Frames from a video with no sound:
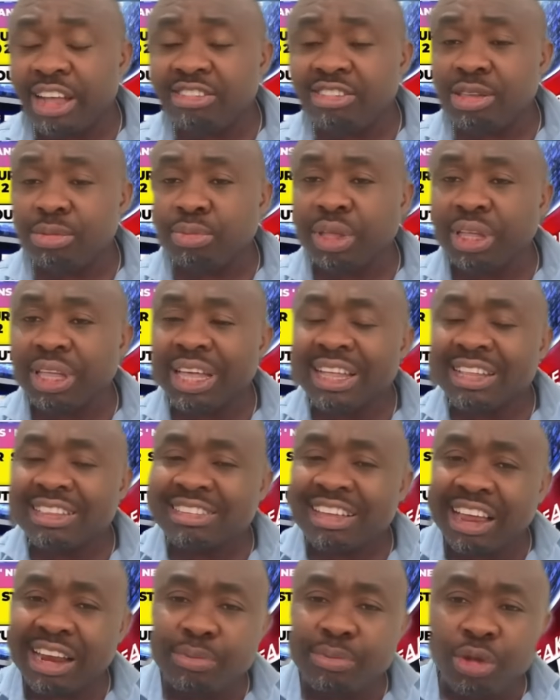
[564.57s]
me,
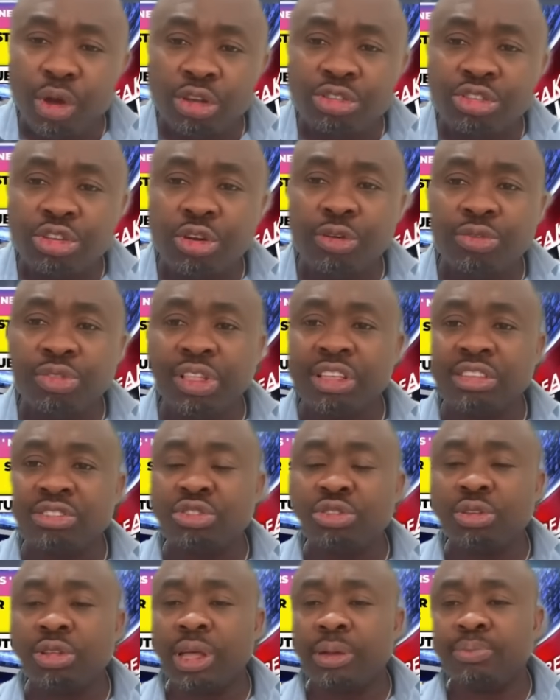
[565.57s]
telling me all sort of things,
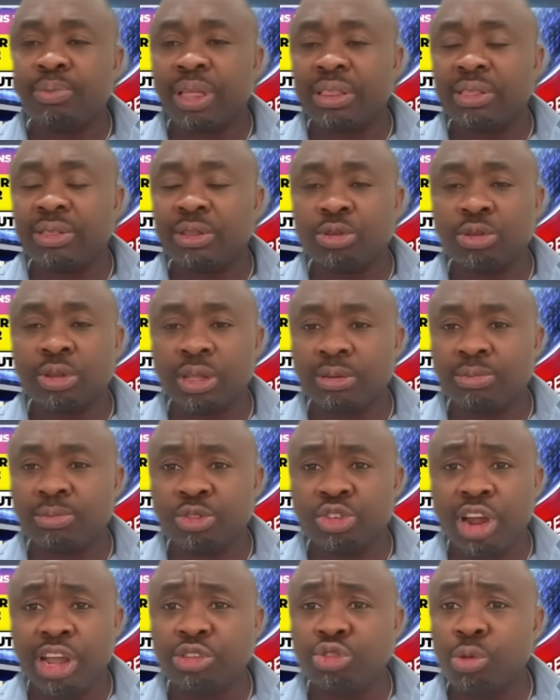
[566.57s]

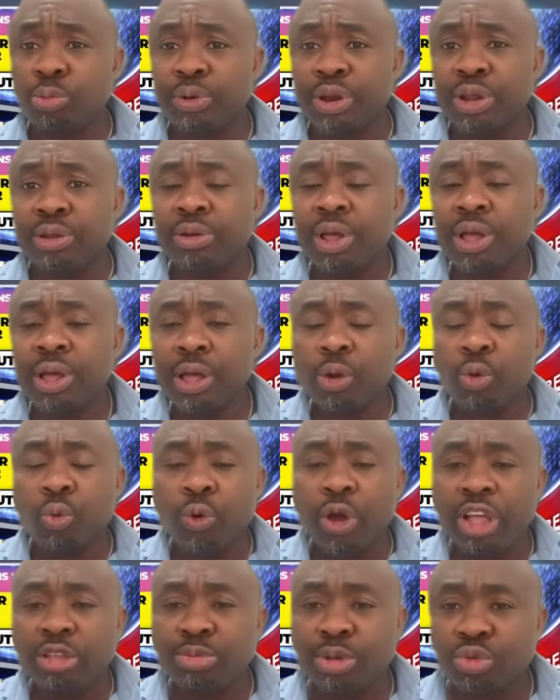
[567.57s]
trying to bring a
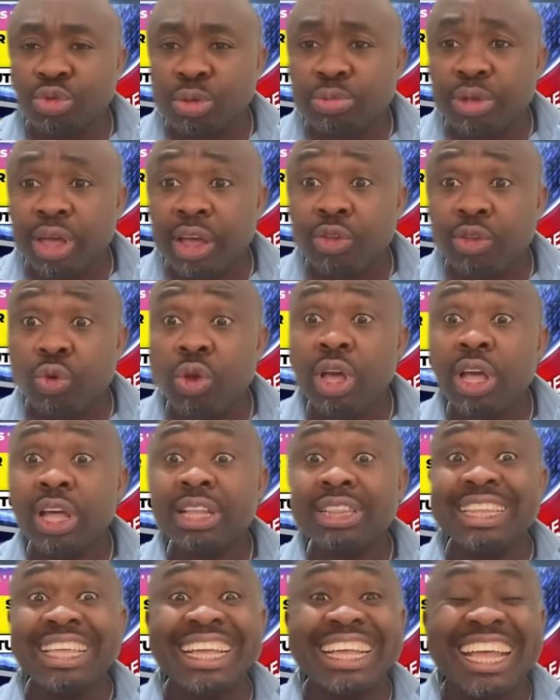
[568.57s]
wedge between me and you.
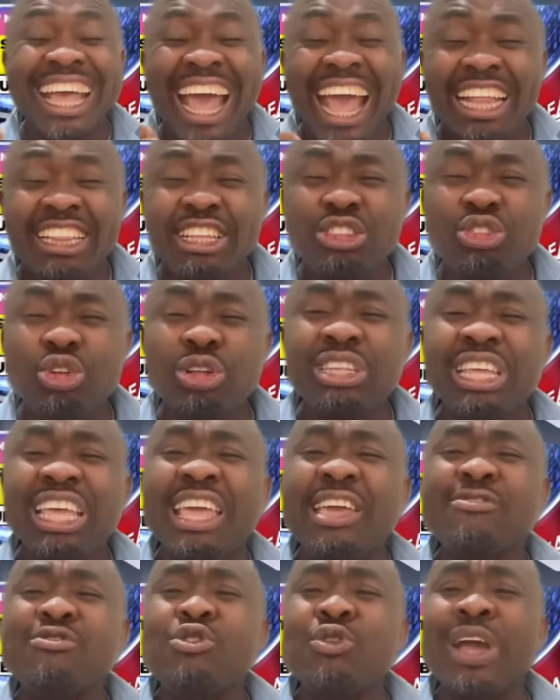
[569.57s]
The guy did not
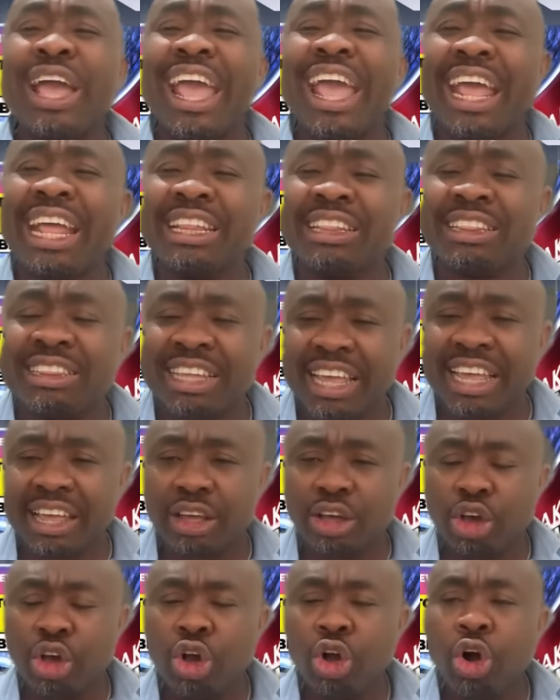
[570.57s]
even end there.
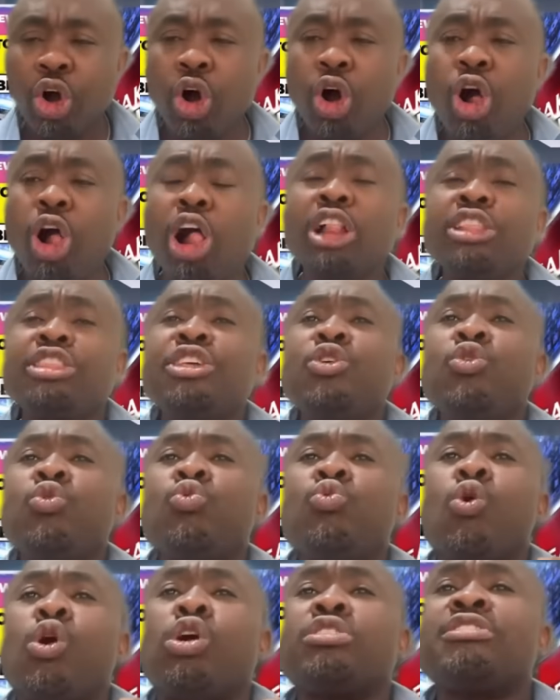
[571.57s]
All the
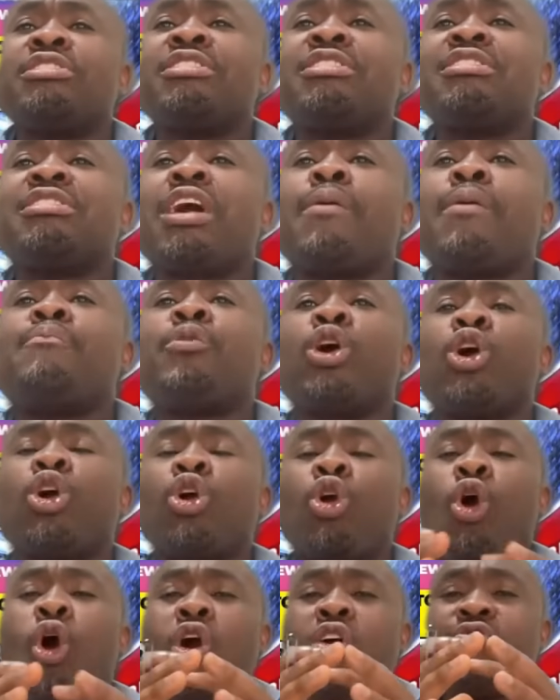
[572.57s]
WhatsApp
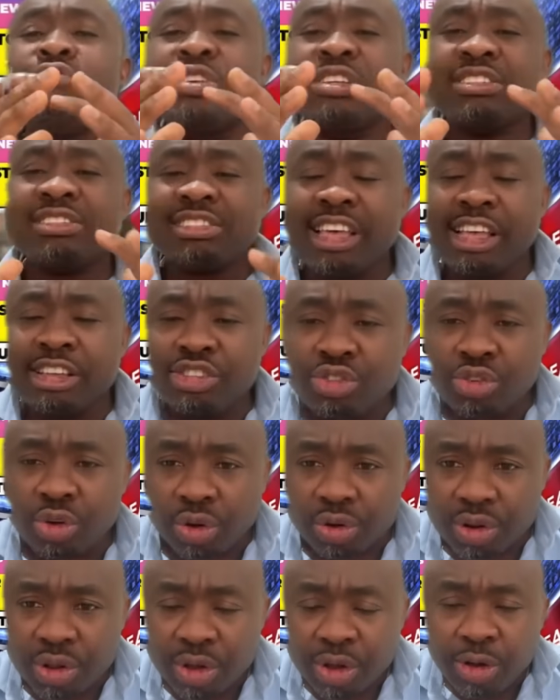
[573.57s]

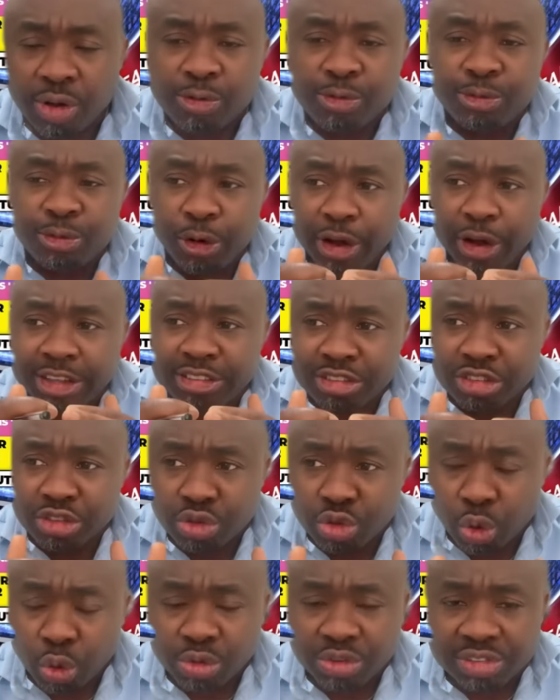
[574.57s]
conversation, voice
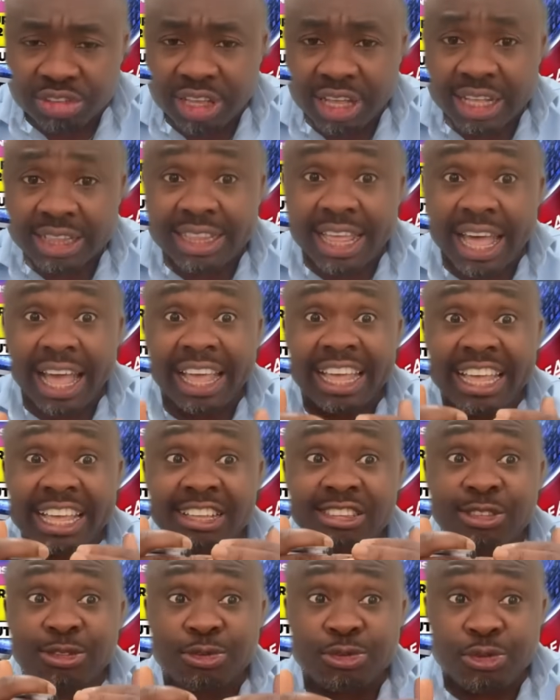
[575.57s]
note that
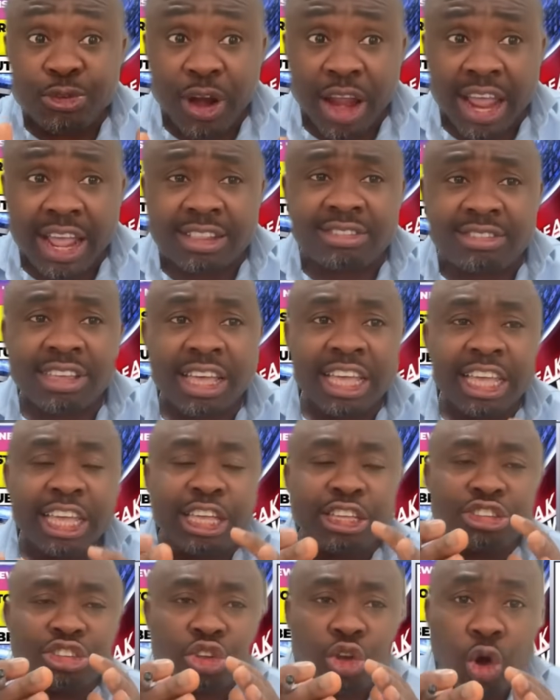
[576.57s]
his friends,
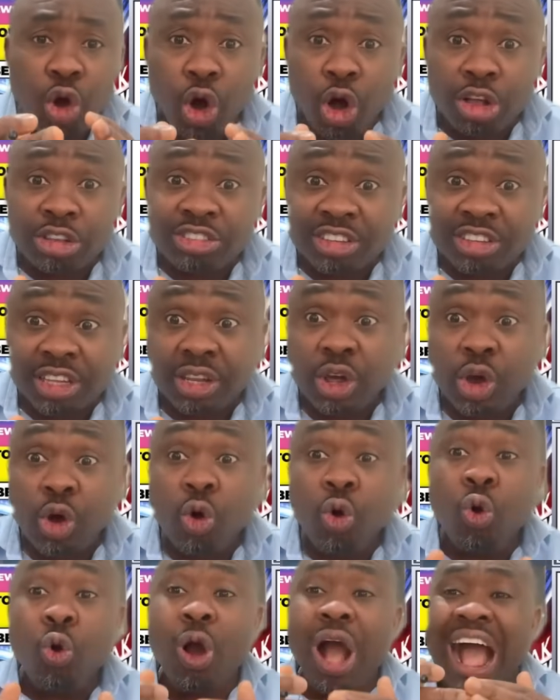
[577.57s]
his cousin
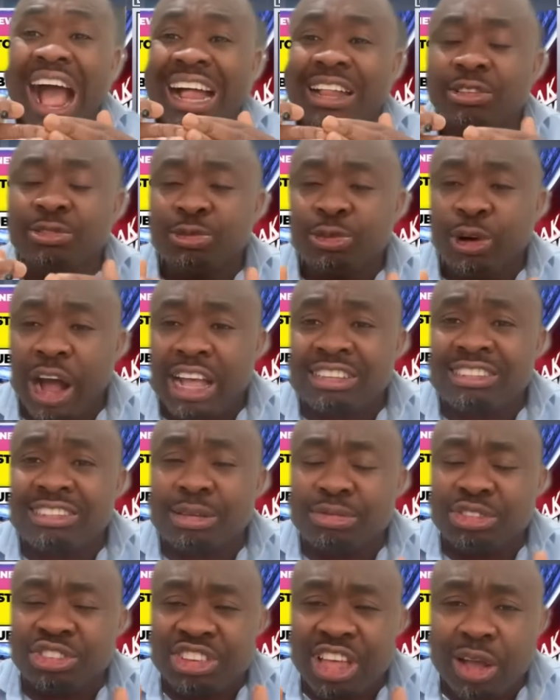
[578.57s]
who advised
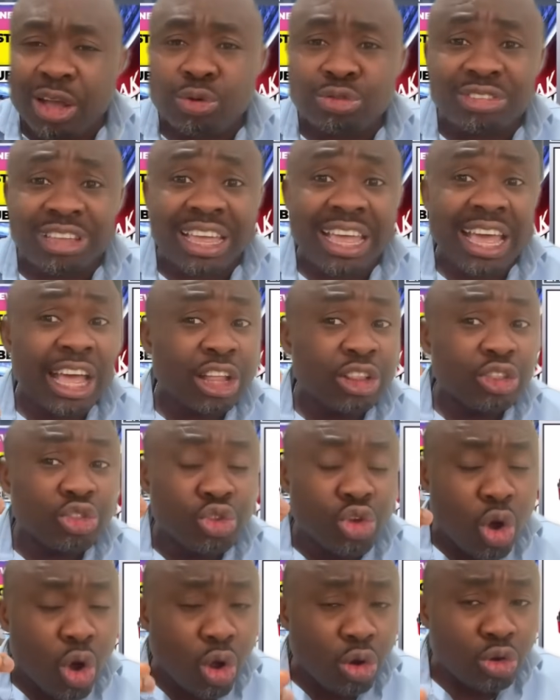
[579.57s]
him, shared him, say,
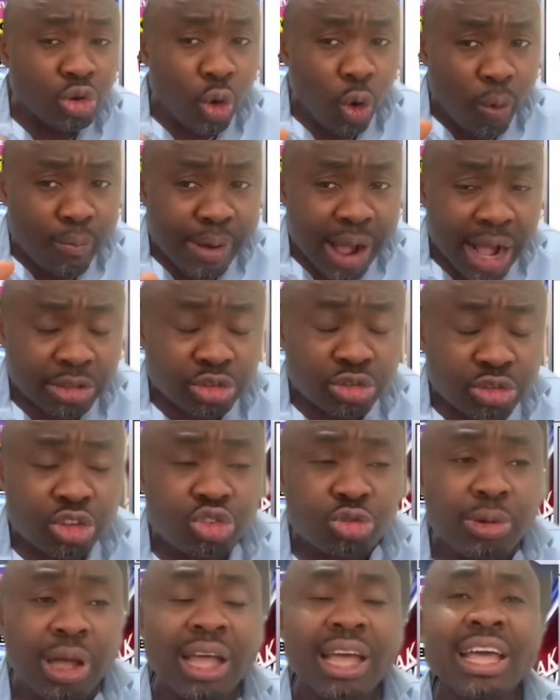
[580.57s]
don't go back to
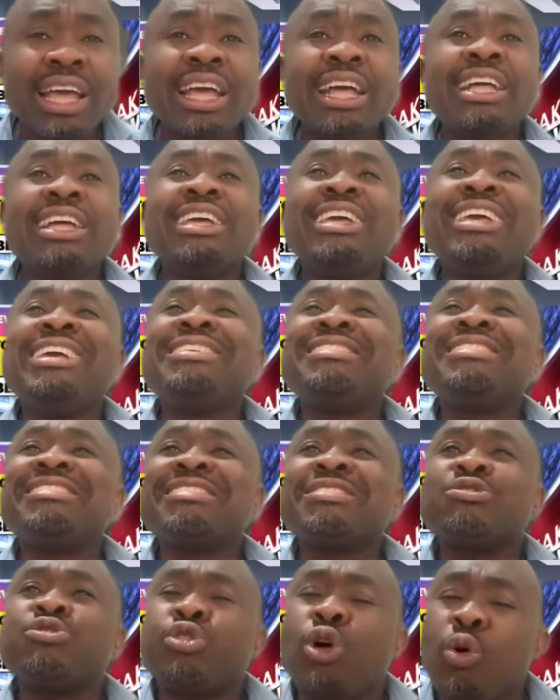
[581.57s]
this woman.
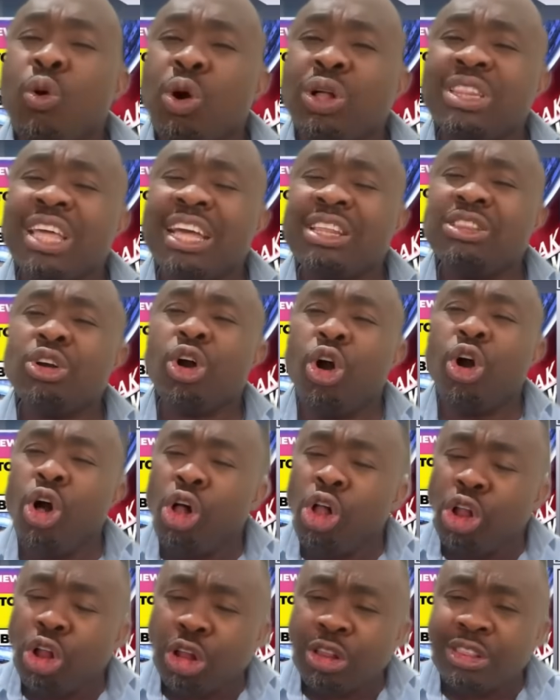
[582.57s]
He's forwarded
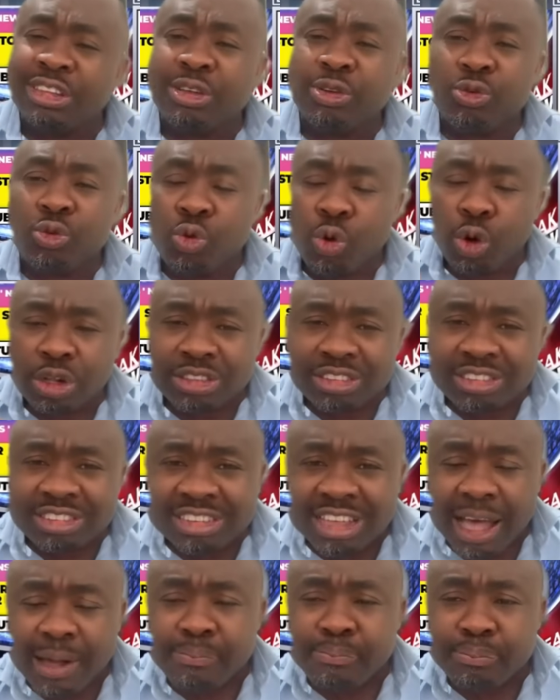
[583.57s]
all the
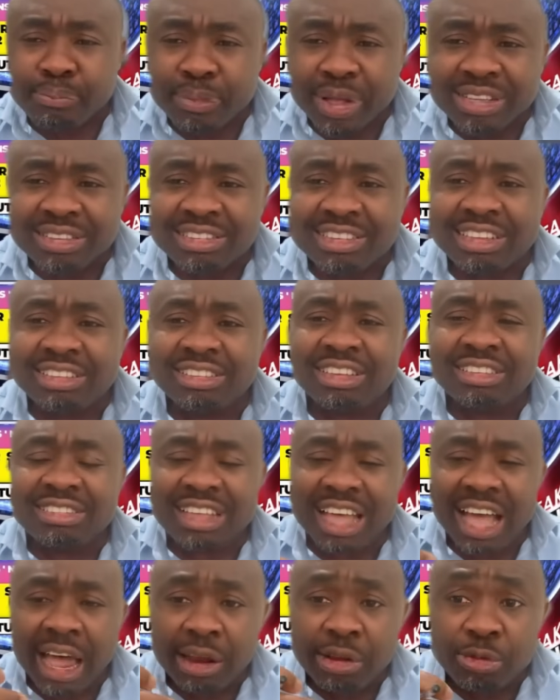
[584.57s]
WhatsApp messages
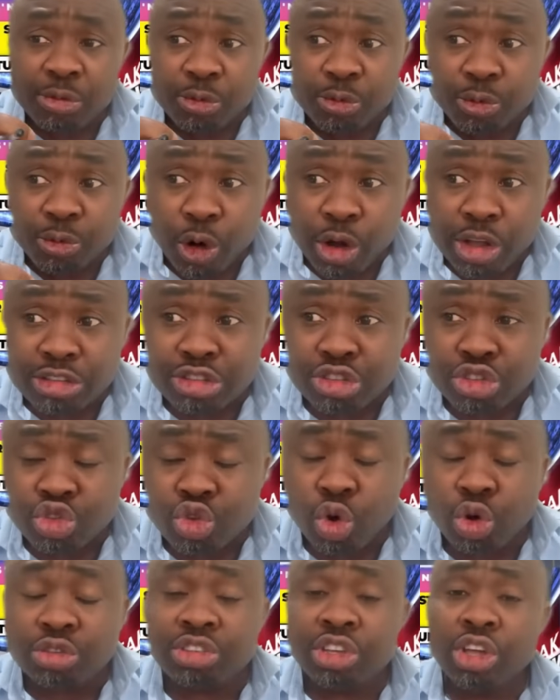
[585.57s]
and voice
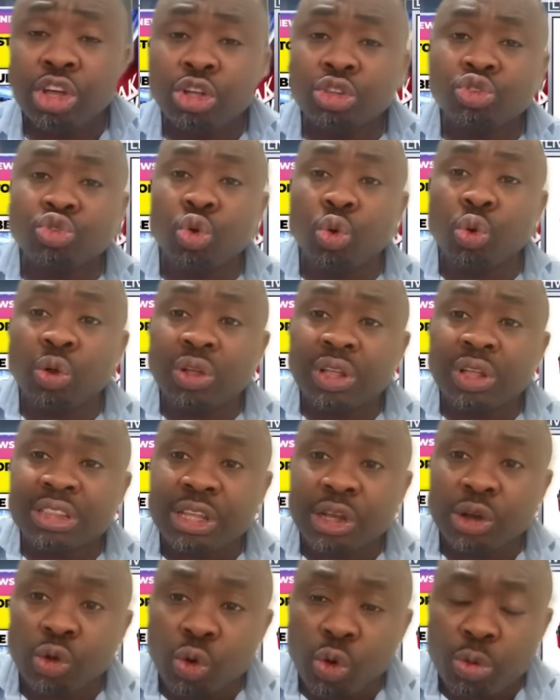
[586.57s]
note to
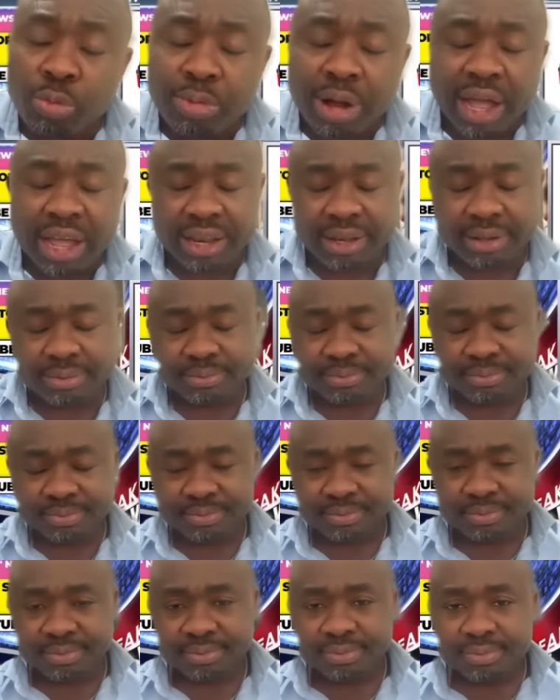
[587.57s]
the woman.
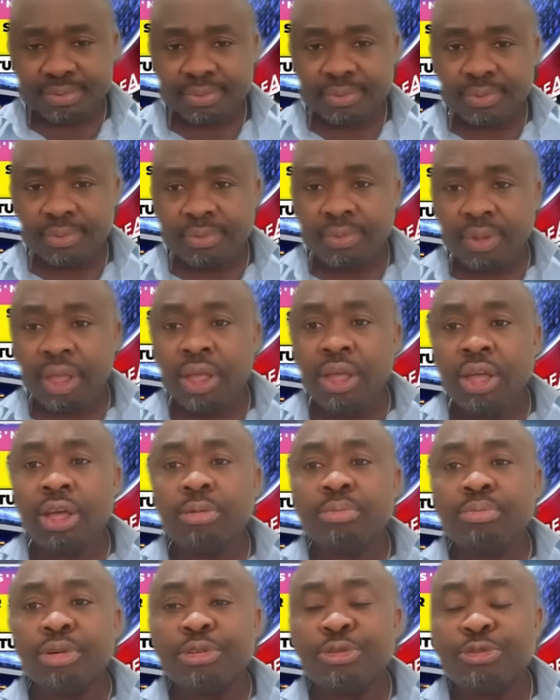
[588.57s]

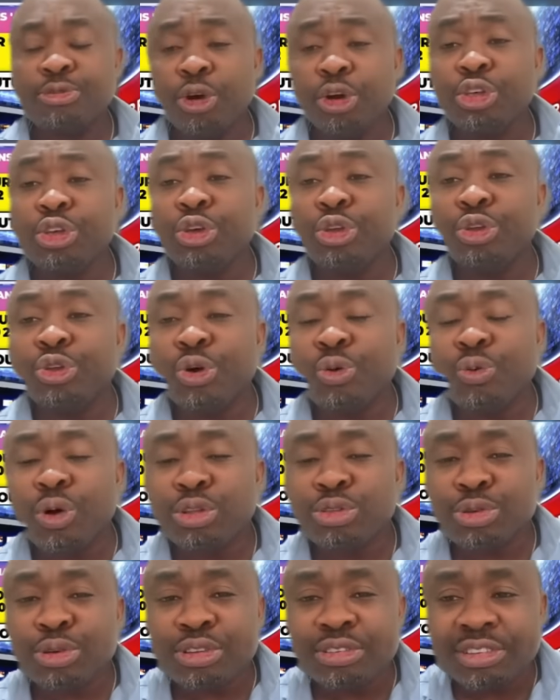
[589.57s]
Before you know
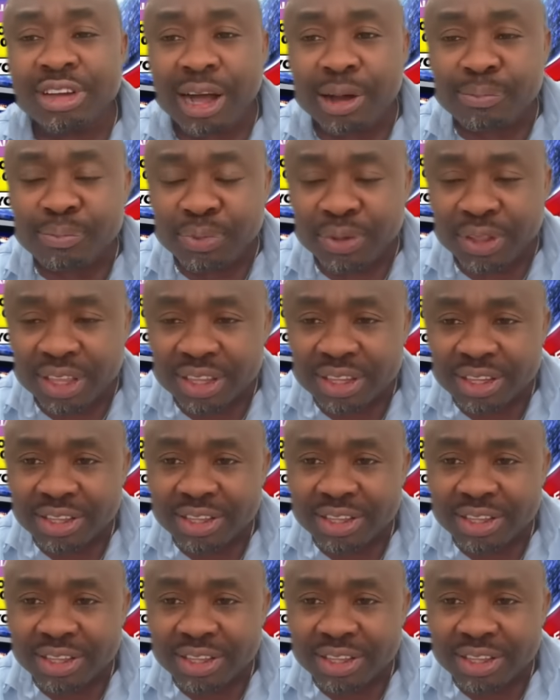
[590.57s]
what was happening,